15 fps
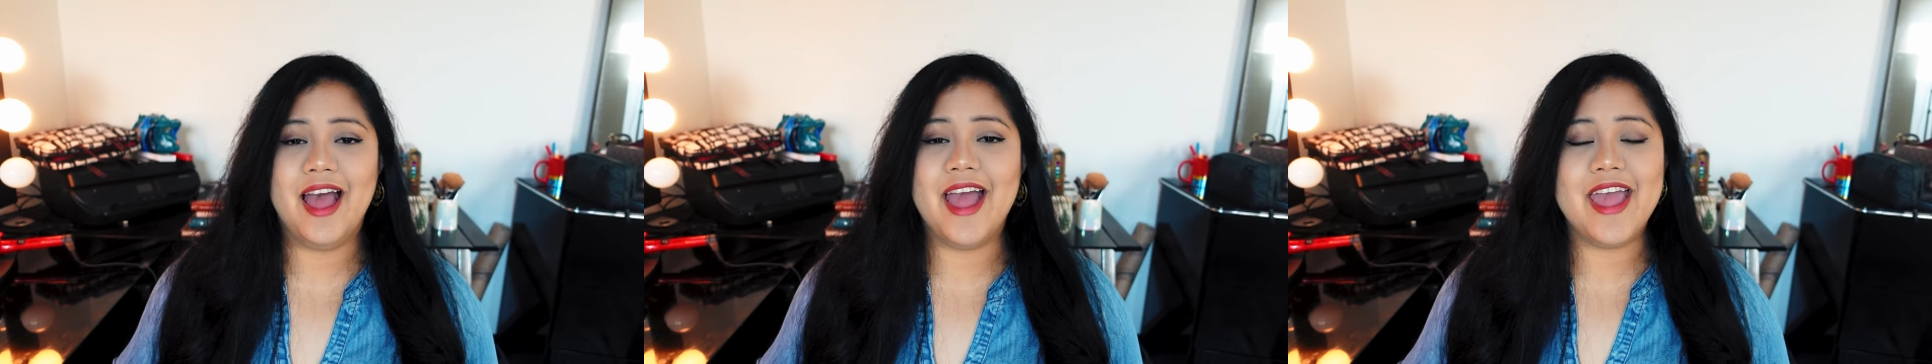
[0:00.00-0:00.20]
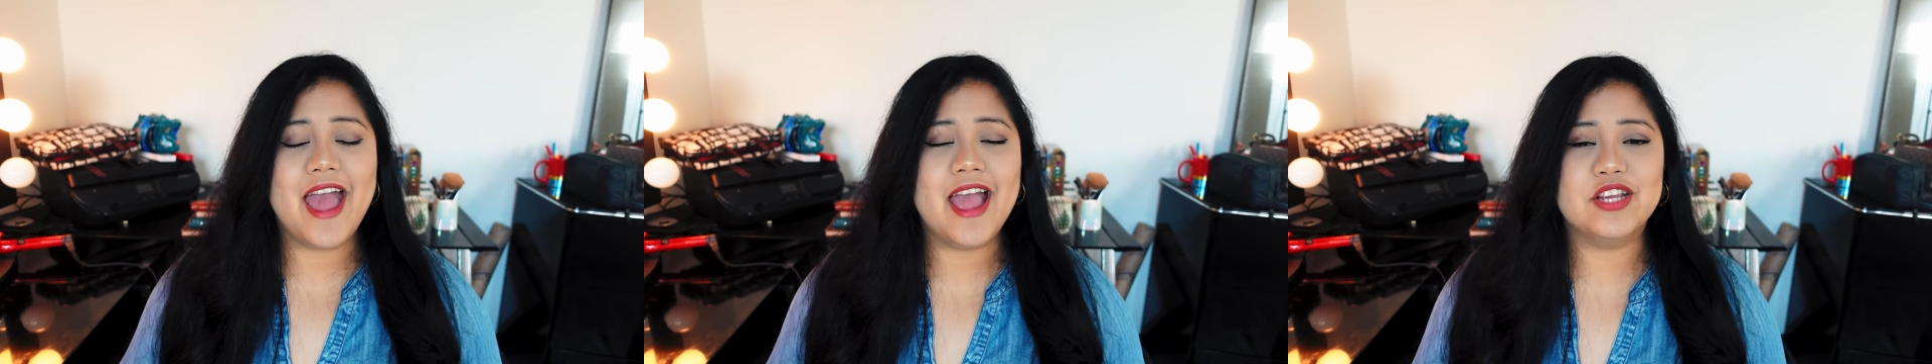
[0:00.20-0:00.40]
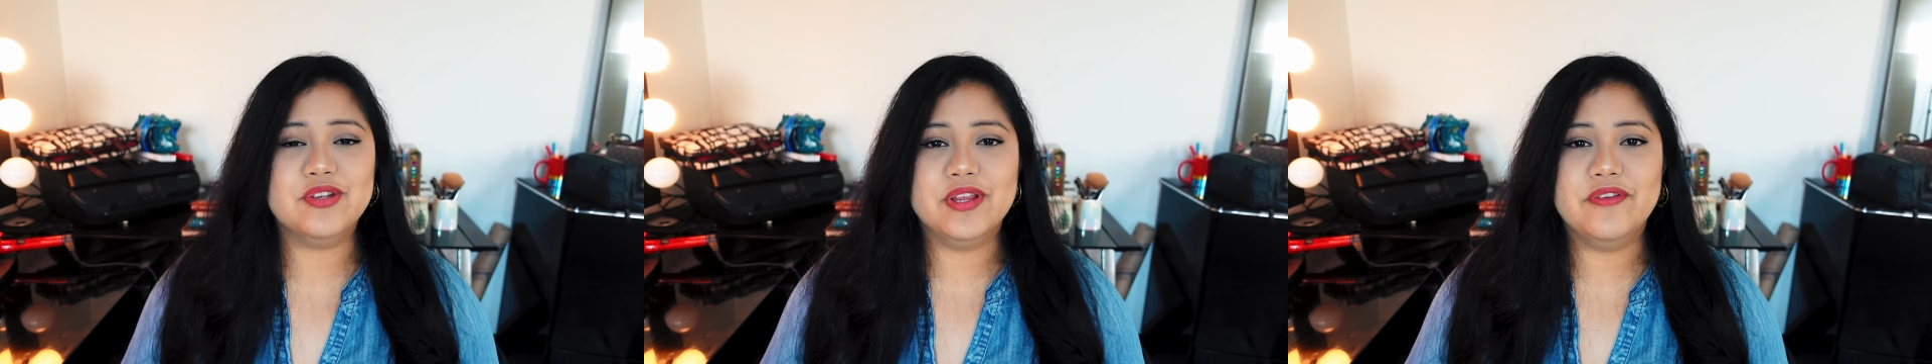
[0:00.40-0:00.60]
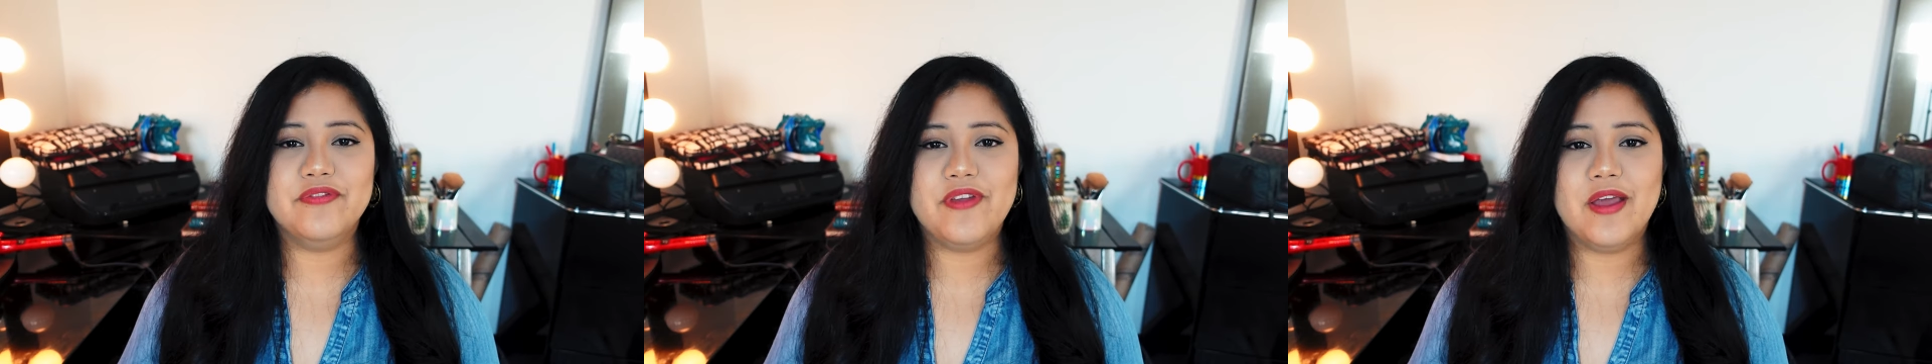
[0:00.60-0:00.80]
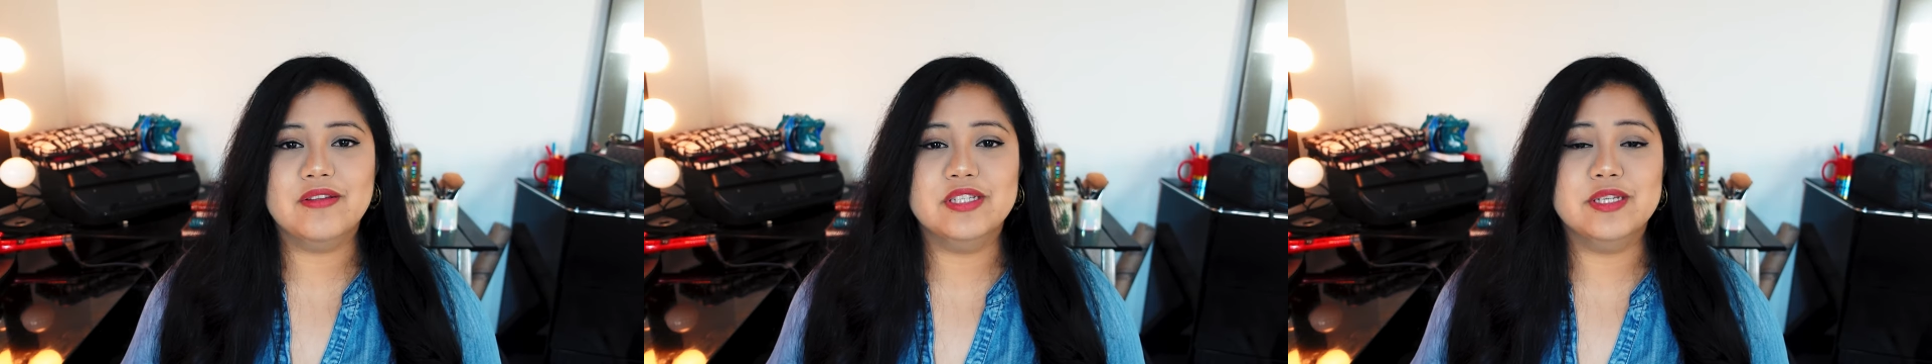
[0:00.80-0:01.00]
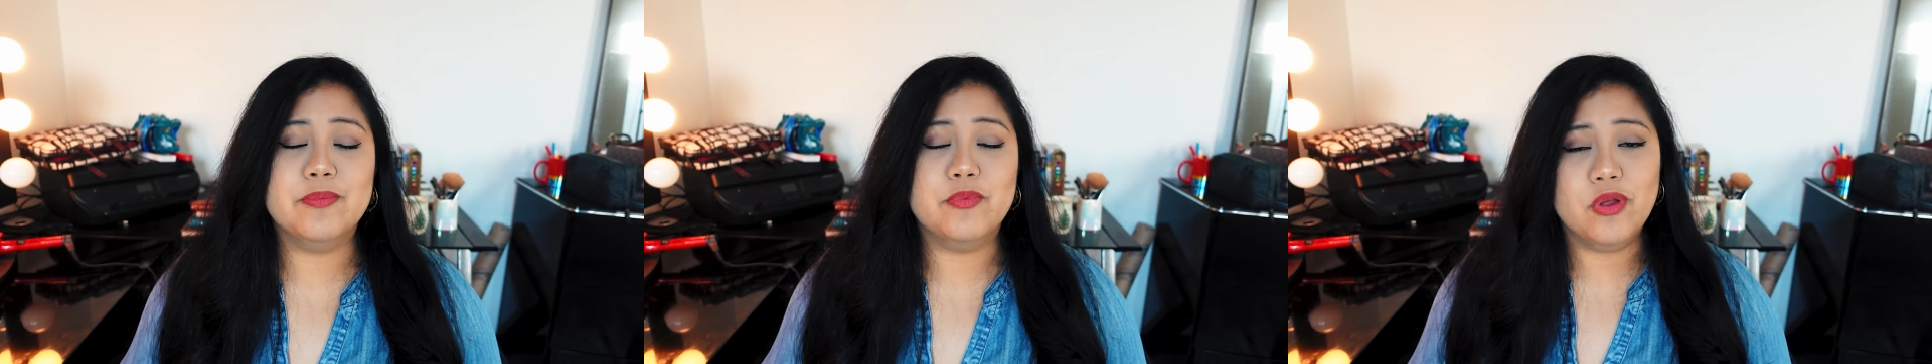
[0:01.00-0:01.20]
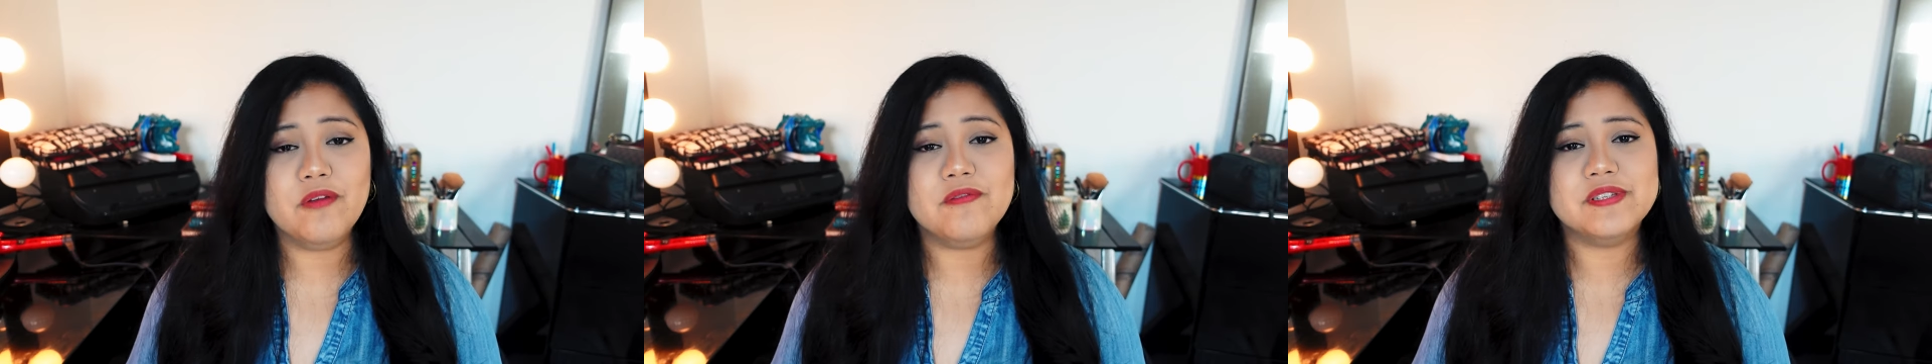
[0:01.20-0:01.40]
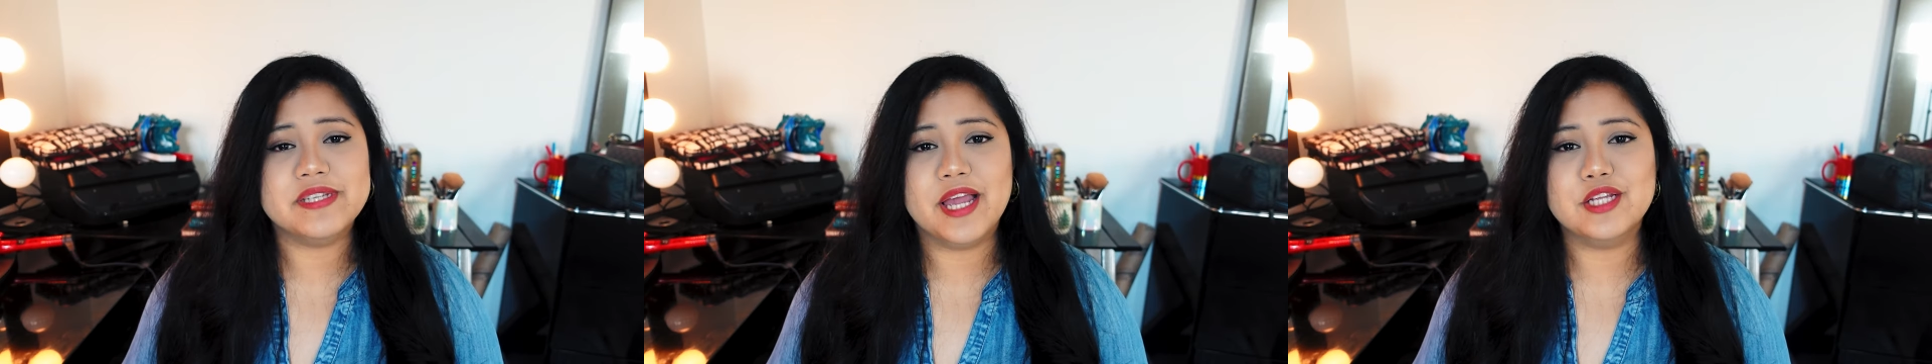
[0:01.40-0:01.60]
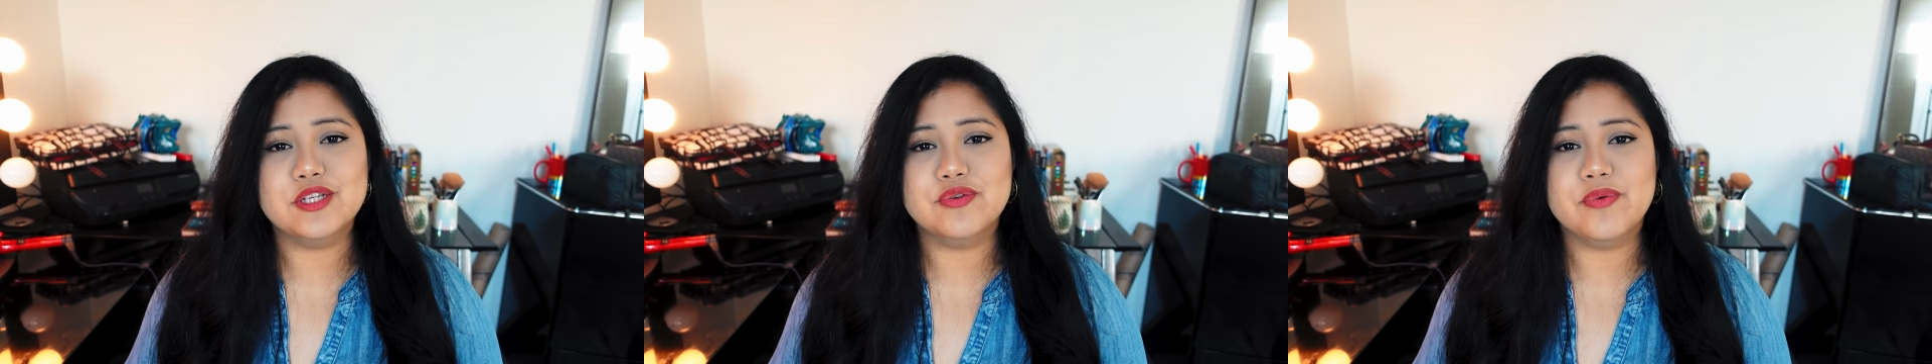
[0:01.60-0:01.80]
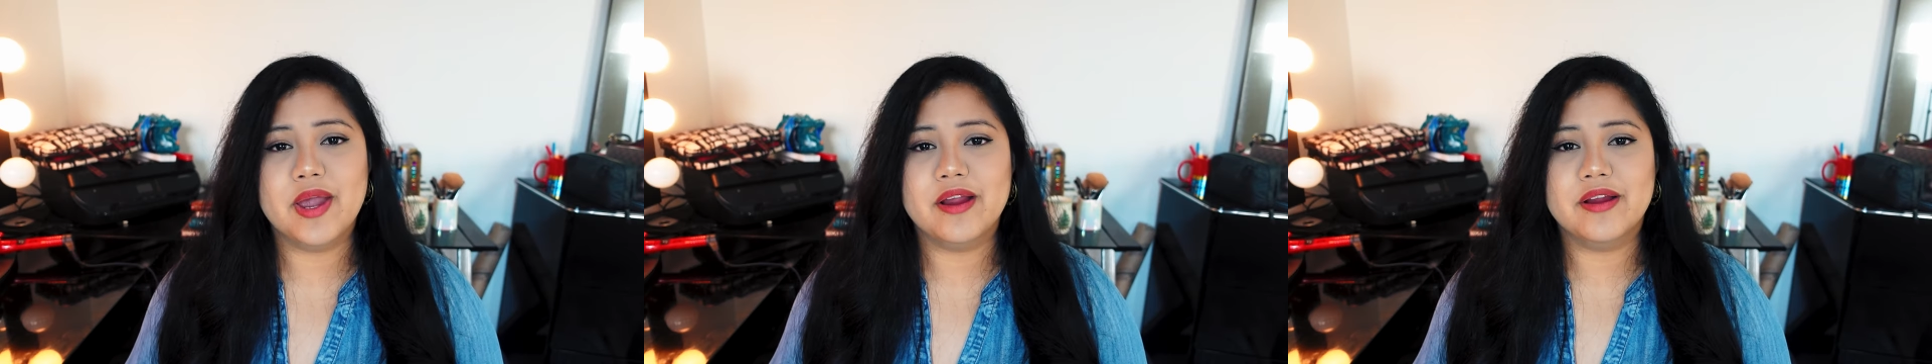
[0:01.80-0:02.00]
I actually found some wolf
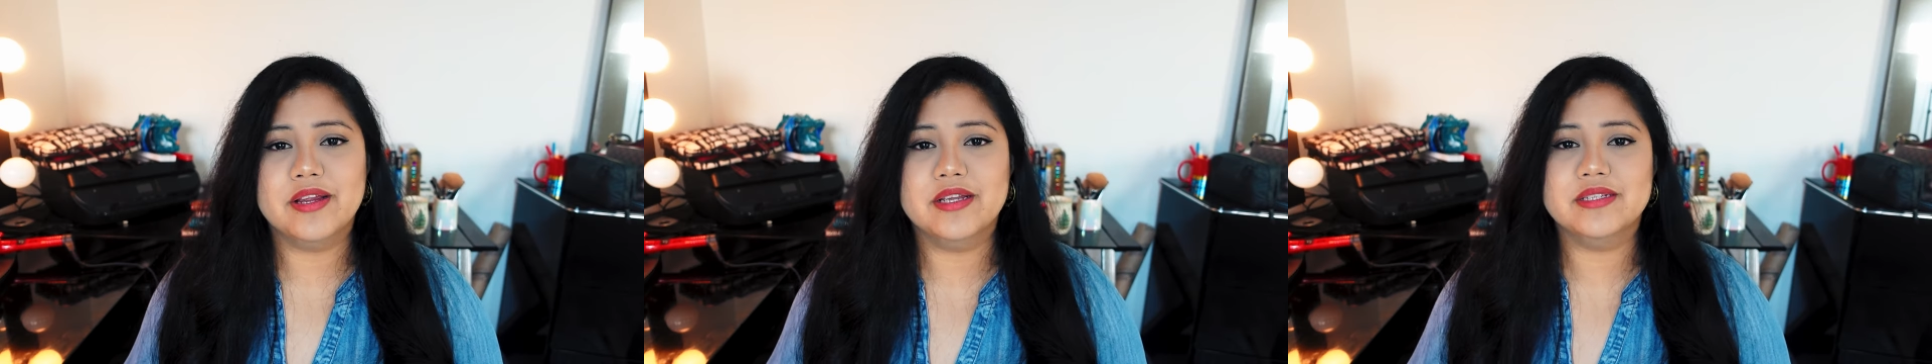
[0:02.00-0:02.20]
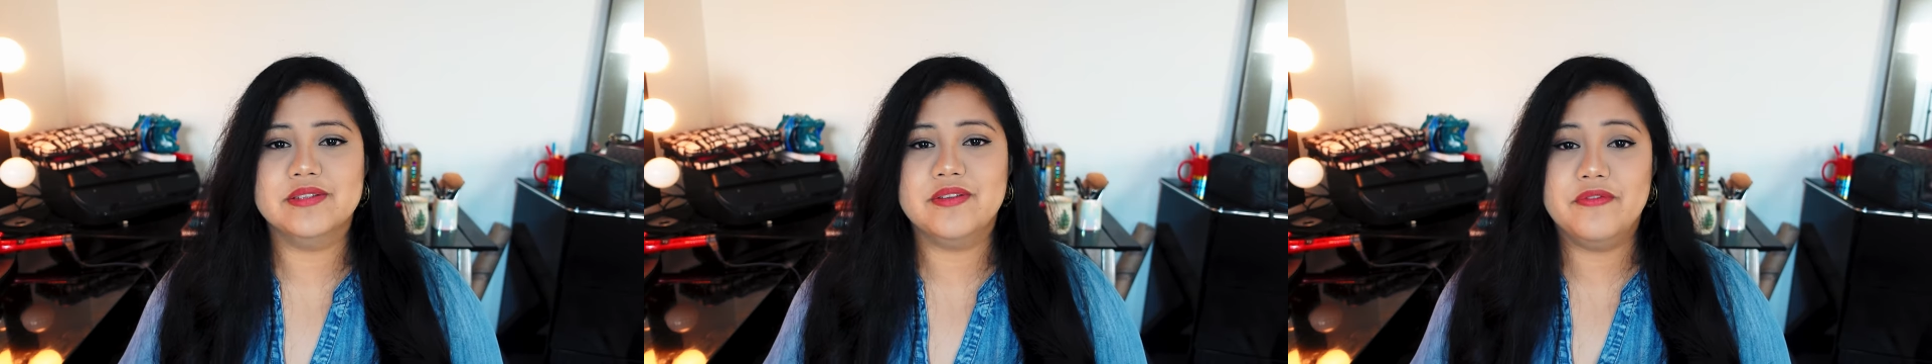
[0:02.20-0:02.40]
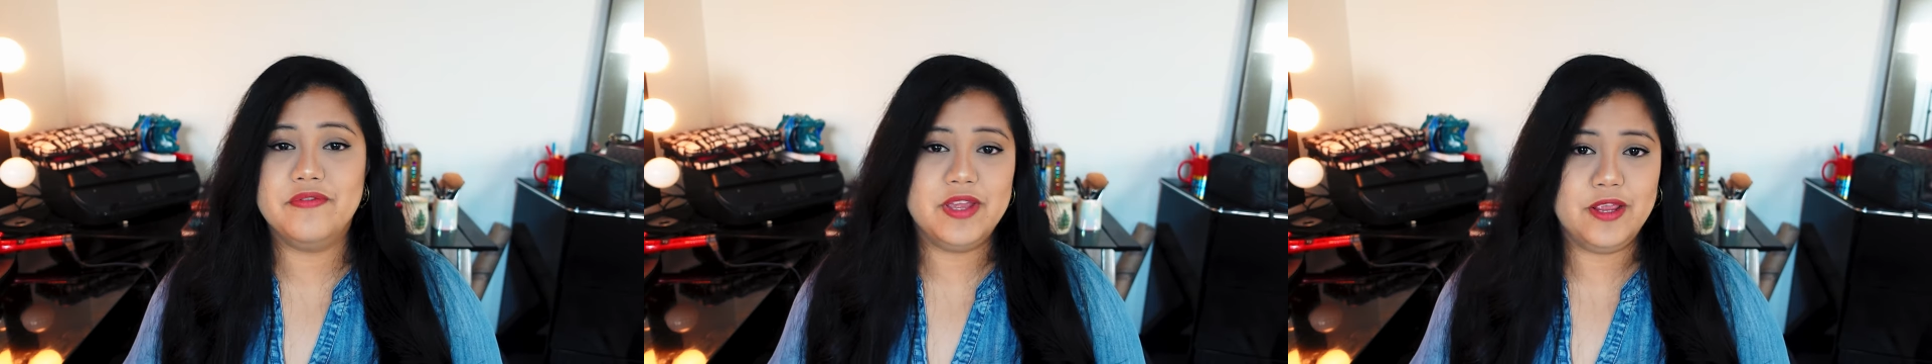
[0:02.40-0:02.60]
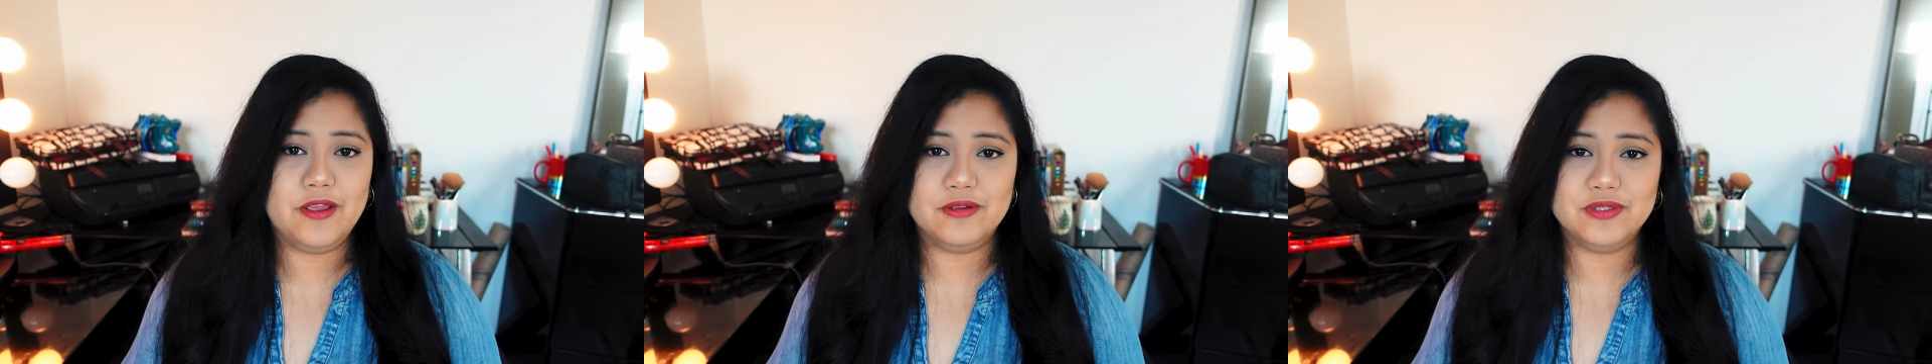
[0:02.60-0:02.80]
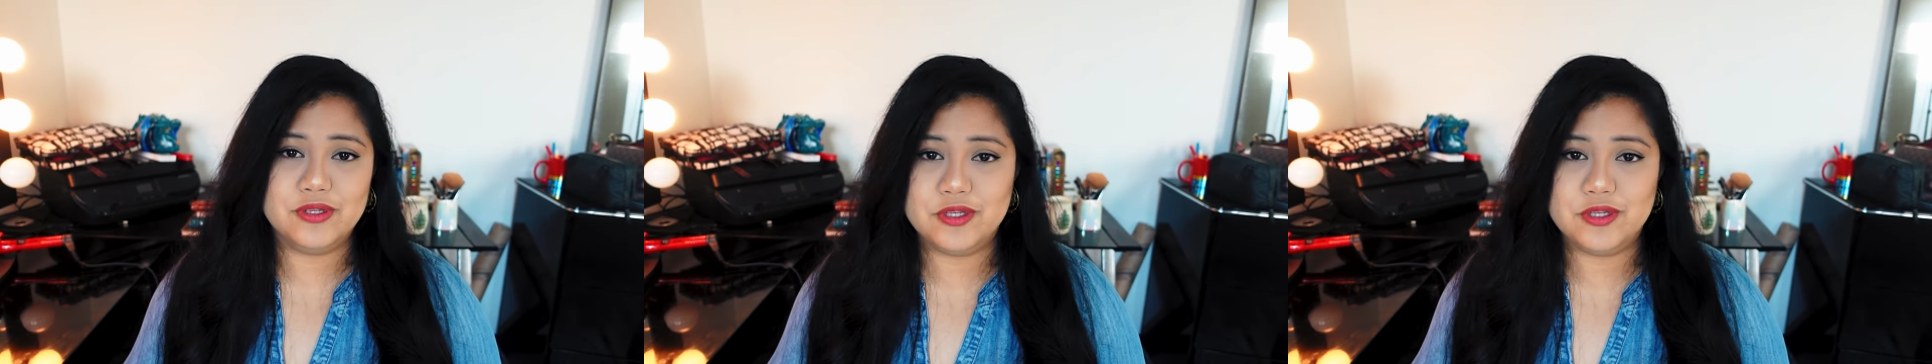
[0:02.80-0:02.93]
sanctuaries videos